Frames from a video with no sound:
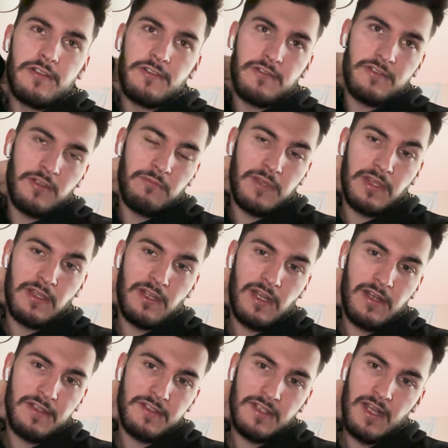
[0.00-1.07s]
or something that I
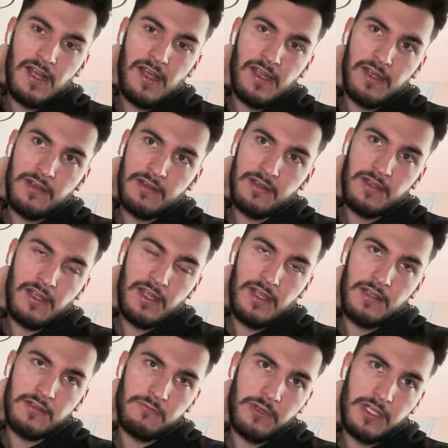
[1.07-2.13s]
designed,
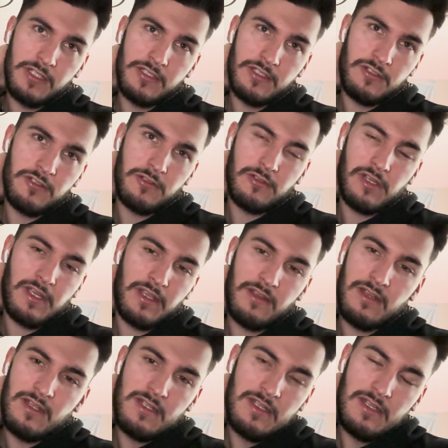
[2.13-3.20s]
and we could just do like
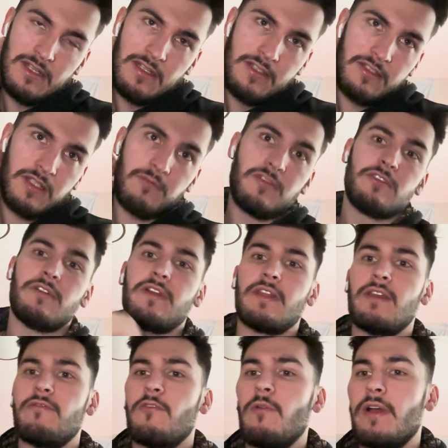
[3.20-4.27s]
some sort of
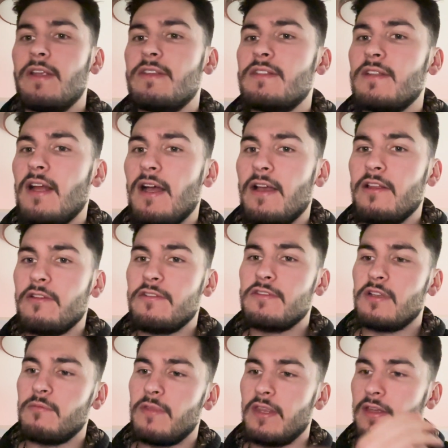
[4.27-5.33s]
giveaway style or
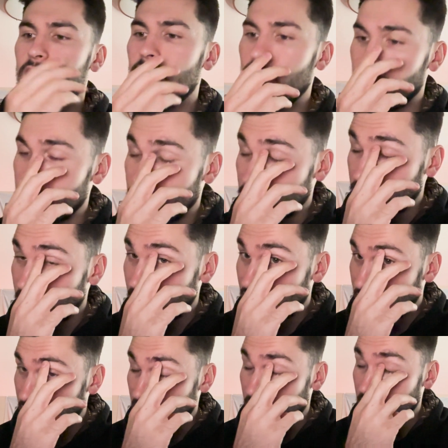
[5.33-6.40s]
something. I'm still trying to
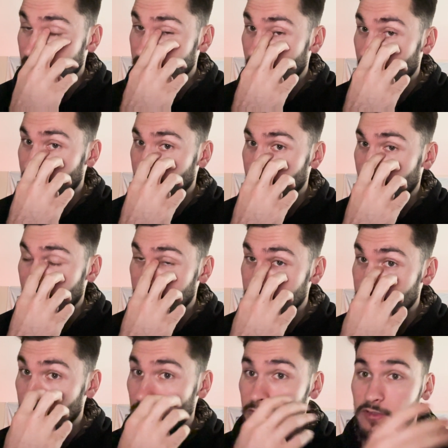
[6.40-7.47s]
figure things out for that,
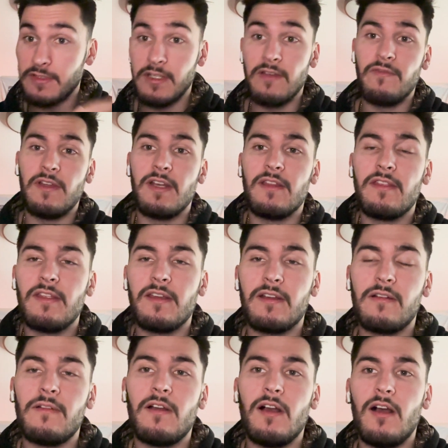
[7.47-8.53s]
so we'll see if
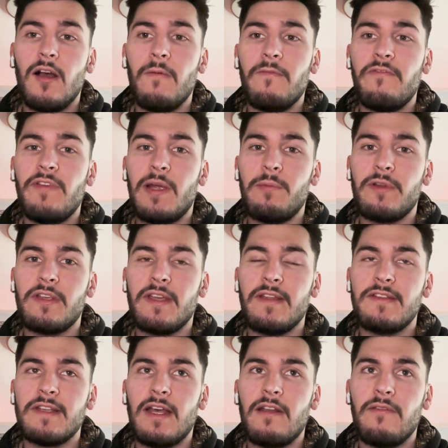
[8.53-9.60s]
anything
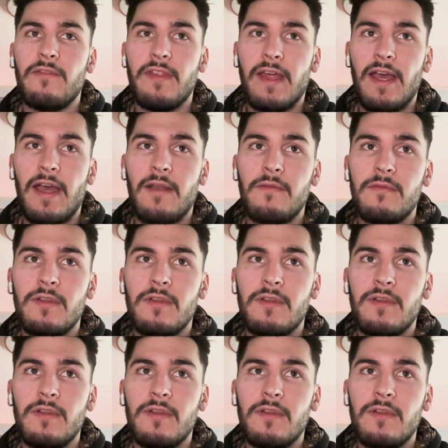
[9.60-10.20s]
fabricates out of that.